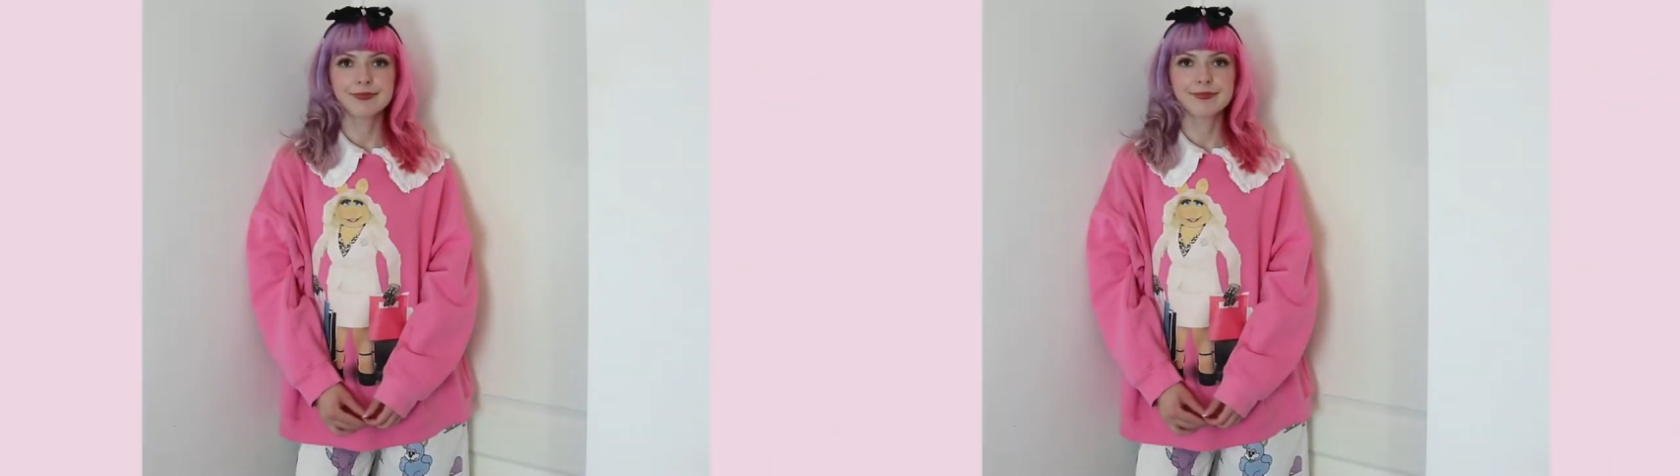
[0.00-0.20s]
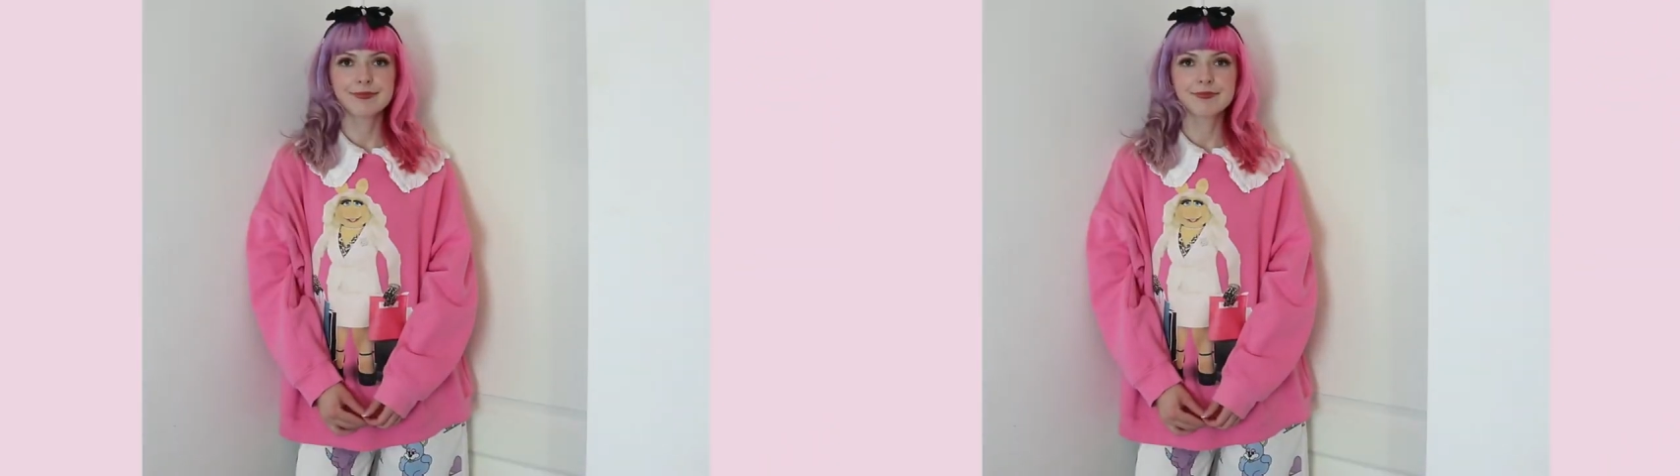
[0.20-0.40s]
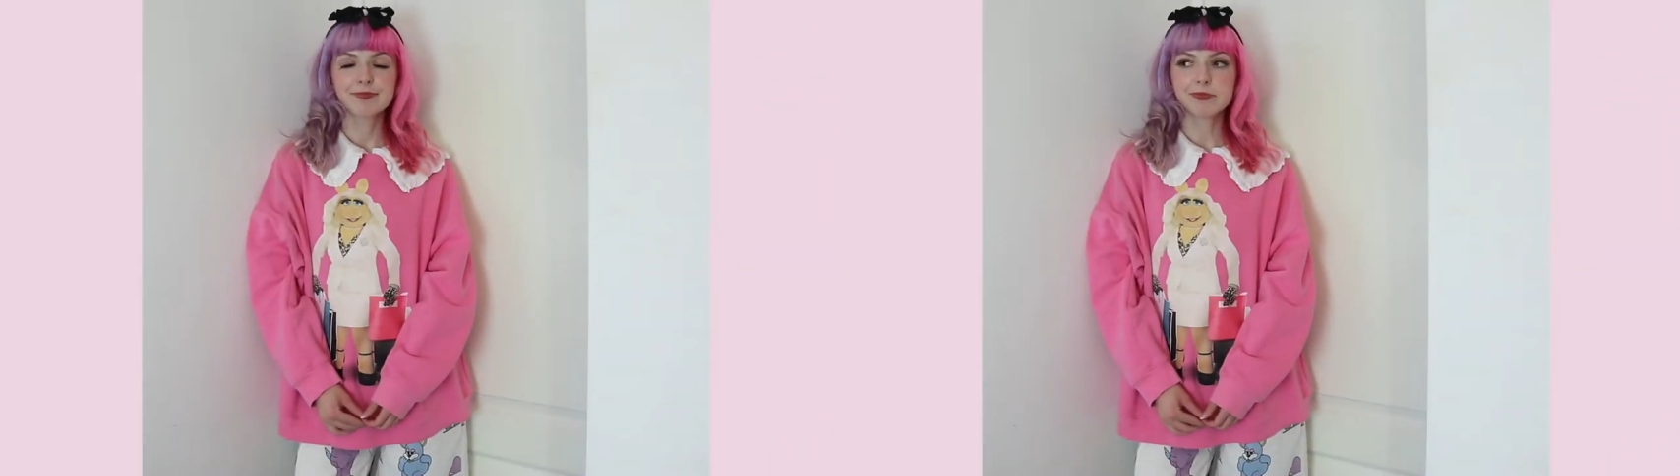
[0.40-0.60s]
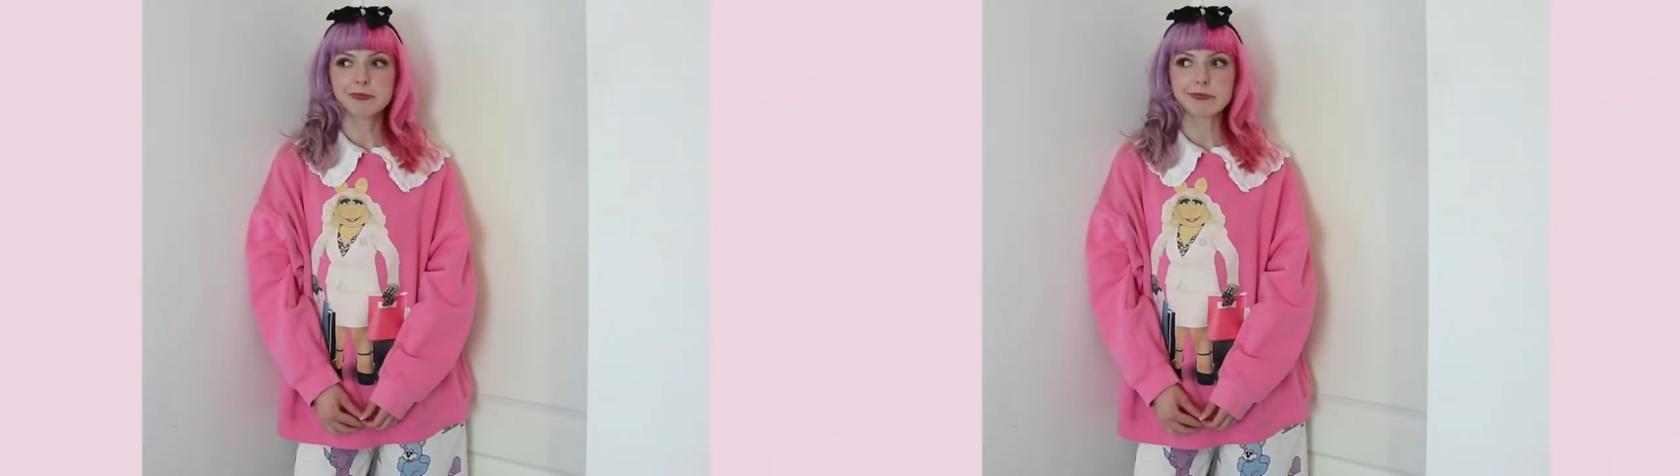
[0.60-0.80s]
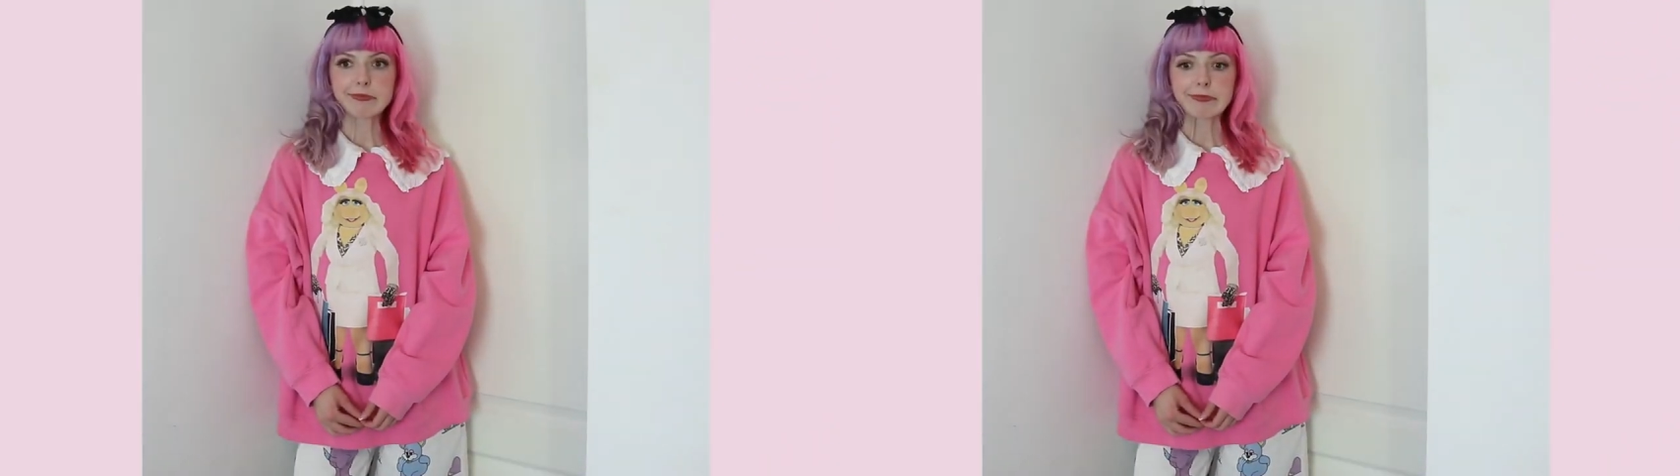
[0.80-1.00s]
Miss Piggy and I
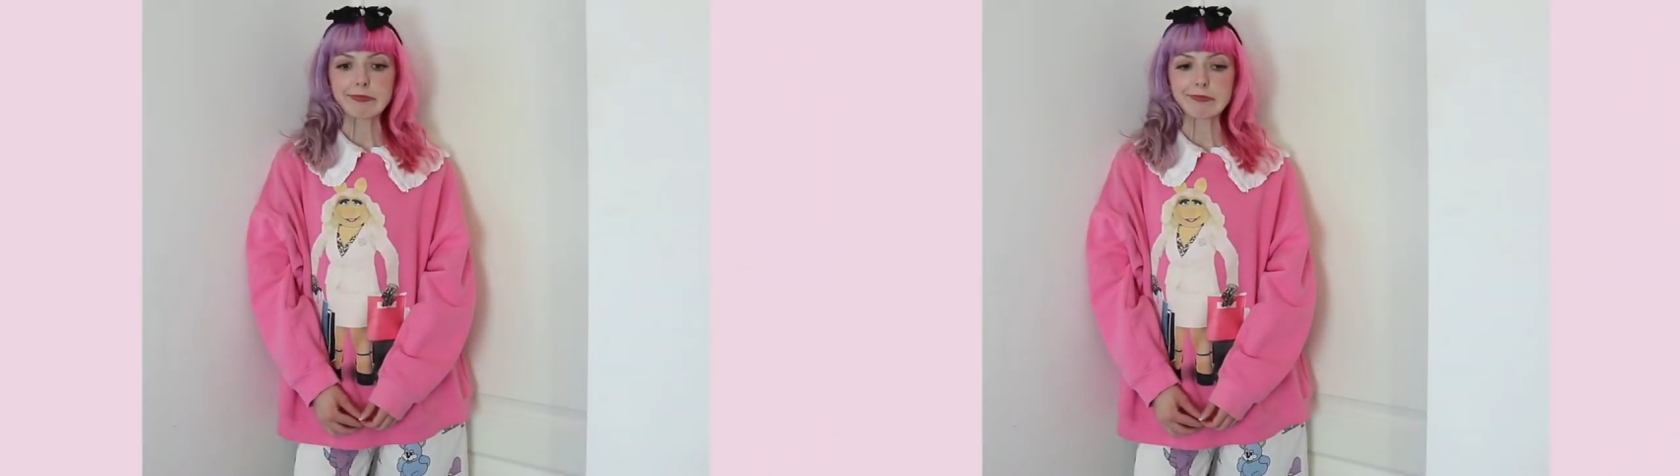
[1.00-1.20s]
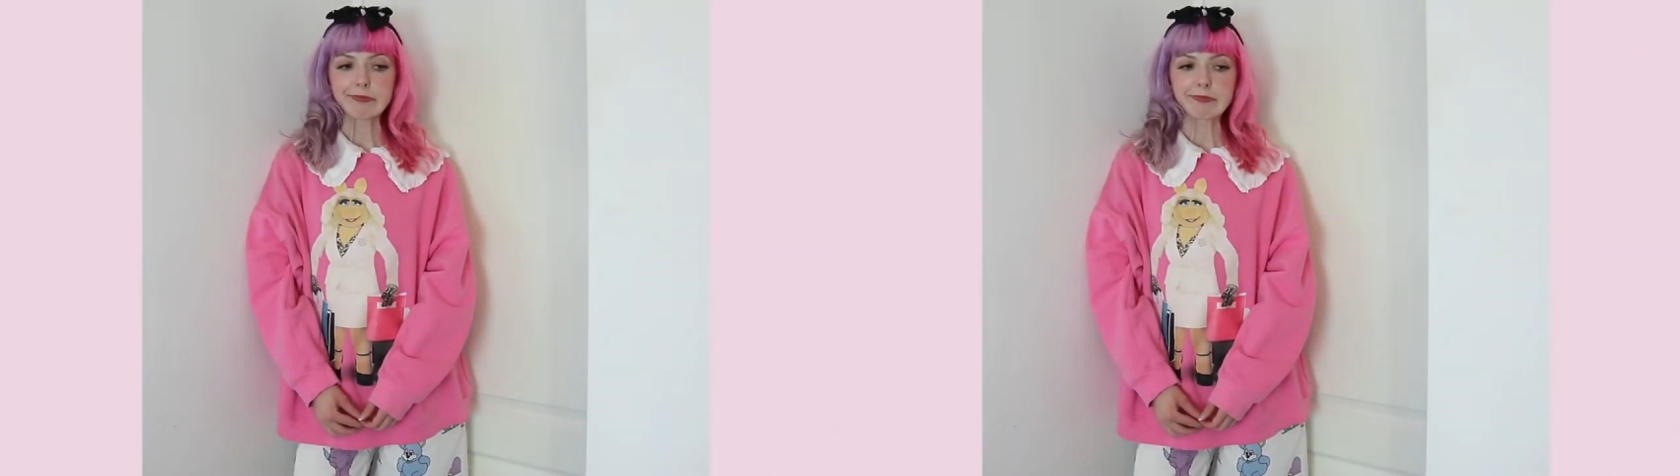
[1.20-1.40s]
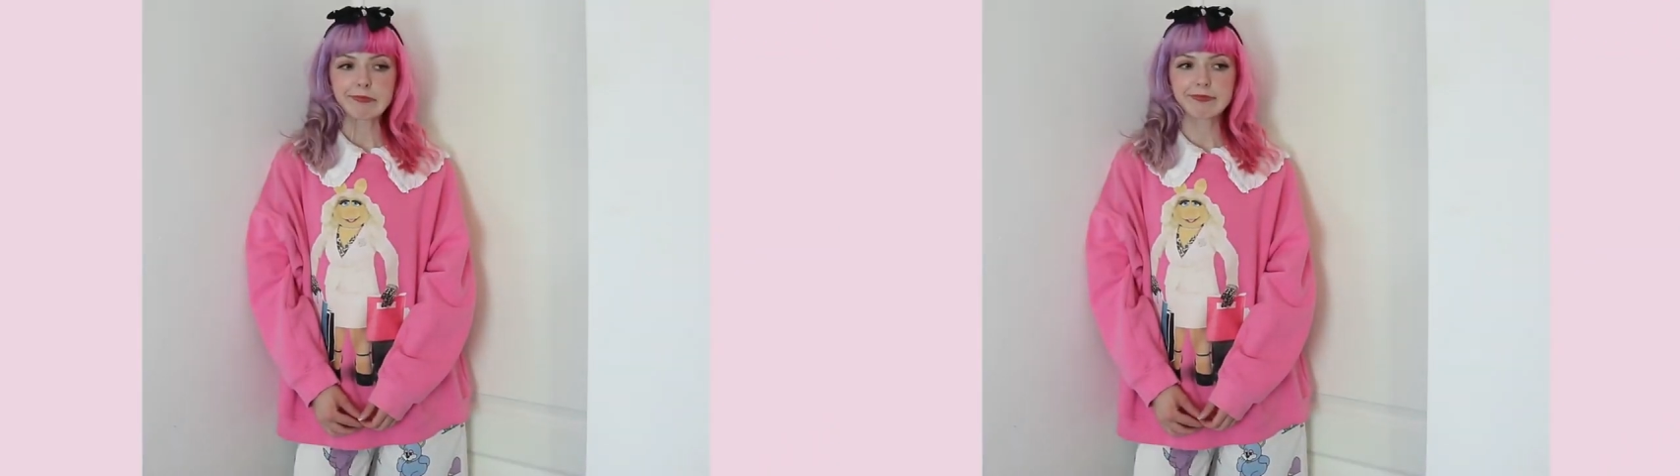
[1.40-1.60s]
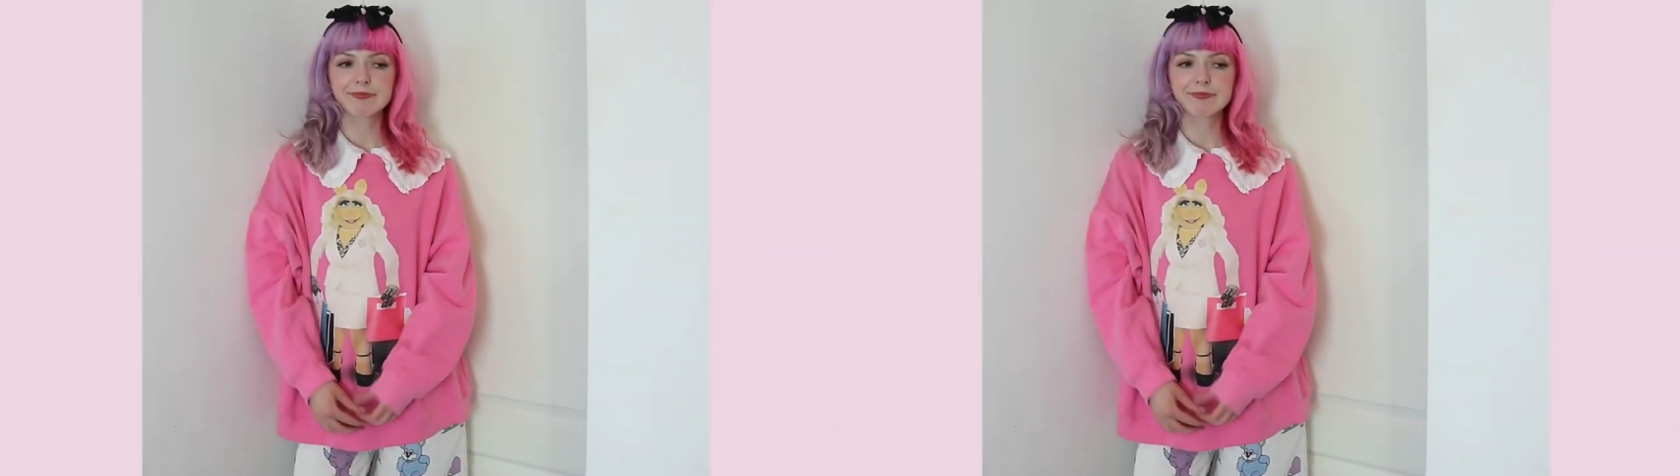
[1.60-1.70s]
think she's an icon